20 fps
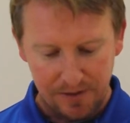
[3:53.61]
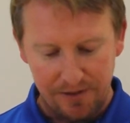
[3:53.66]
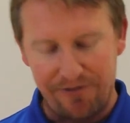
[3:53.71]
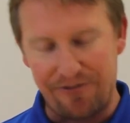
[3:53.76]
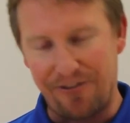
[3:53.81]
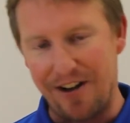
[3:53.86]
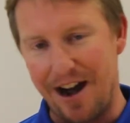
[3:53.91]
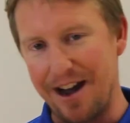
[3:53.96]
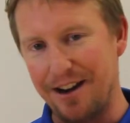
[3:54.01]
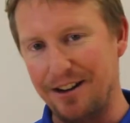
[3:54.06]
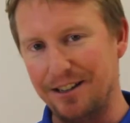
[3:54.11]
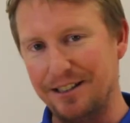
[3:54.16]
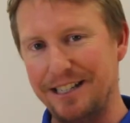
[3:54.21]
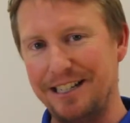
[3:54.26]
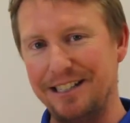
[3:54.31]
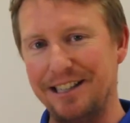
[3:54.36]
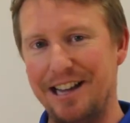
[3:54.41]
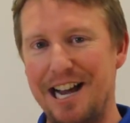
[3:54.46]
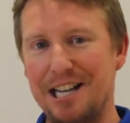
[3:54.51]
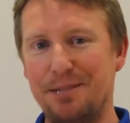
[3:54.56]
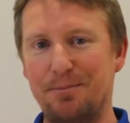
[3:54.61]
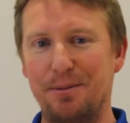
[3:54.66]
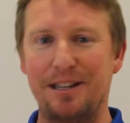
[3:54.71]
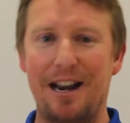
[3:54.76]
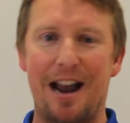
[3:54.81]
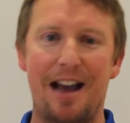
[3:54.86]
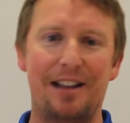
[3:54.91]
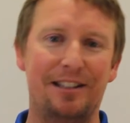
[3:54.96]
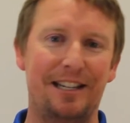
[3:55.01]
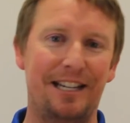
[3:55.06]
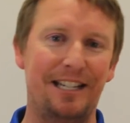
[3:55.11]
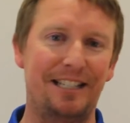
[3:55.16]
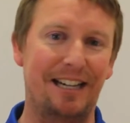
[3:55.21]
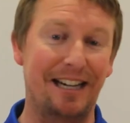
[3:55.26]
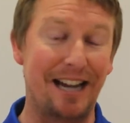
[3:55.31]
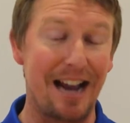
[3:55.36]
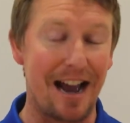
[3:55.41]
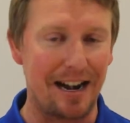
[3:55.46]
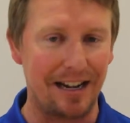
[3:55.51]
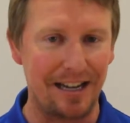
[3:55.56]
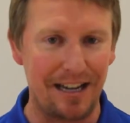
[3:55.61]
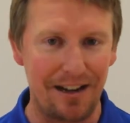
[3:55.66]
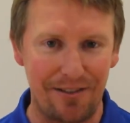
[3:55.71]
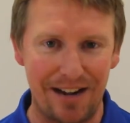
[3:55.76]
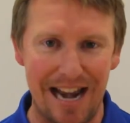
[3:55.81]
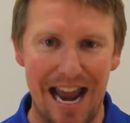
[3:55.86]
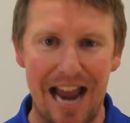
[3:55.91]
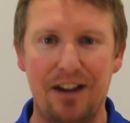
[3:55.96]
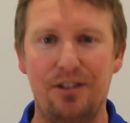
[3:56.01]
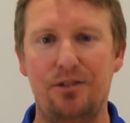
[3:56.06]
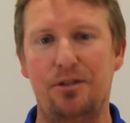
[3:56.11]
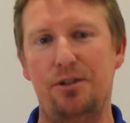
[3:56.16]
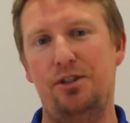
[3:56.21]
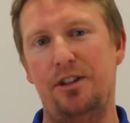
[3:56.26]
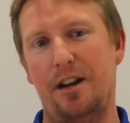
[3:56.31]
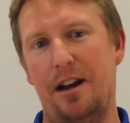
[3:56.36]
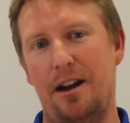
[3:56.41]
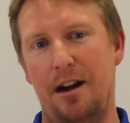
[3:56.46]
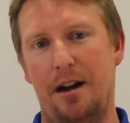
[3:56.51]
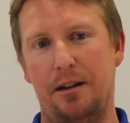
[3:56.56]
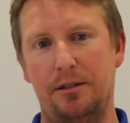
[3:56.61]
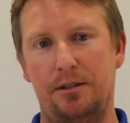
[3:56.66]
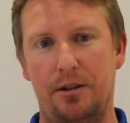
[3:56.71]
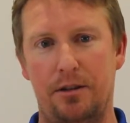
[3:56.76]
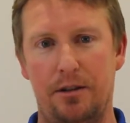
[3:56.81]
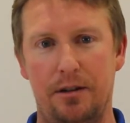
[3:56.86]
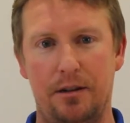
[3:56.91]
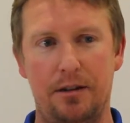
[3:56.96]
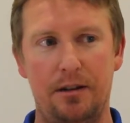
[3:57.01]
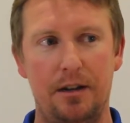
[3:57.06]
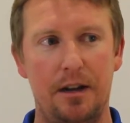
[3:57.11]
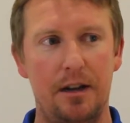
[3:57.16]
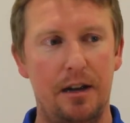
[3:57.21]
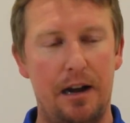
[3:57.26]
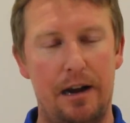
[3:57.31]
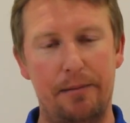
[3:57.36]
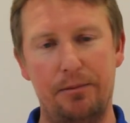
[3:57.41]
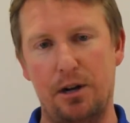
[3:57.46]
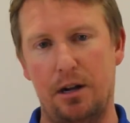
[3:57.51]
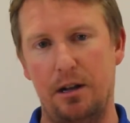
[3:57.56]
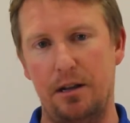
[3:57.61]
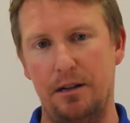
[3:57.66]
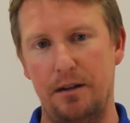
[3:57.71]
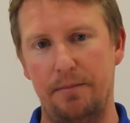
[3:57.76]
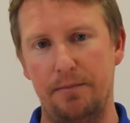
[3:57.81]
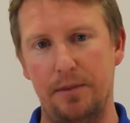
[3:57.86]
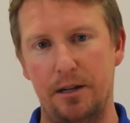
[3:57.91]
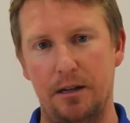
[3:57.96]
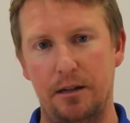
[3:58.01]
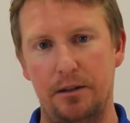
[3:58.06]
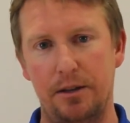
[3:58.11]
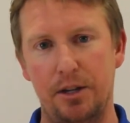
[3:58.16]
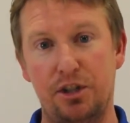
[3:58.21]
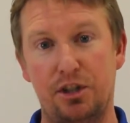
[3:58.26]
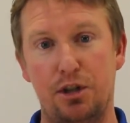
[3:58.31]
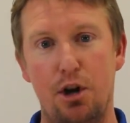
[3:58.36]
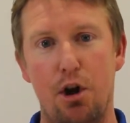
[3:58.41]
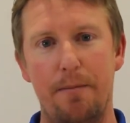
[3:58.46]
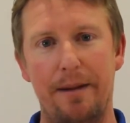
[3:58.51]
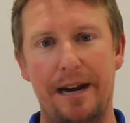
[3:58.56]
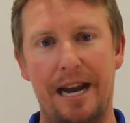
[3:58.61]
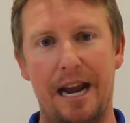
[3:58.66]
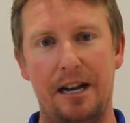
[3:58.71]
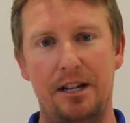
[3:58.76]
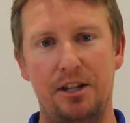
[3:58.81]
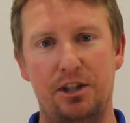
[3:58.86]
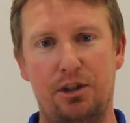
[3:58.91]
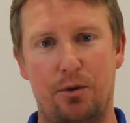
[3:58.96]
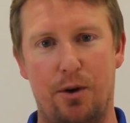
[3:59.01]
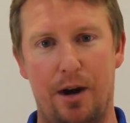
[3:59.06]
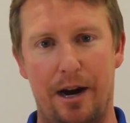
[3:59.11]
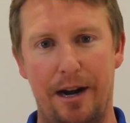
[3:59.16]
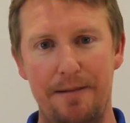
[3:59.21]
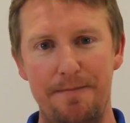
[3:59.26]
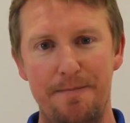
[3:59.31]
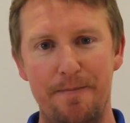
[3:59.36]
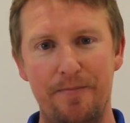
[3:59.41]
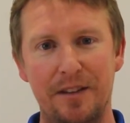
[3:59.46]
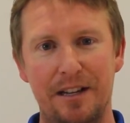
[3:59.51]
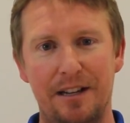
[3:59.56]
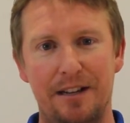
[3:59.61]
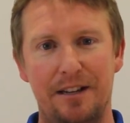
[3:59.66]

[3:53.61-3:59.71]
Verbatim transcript: Finally, last but not least, I got to give an extra shout out to the, I'm calling them the, the Snowmageddon squad.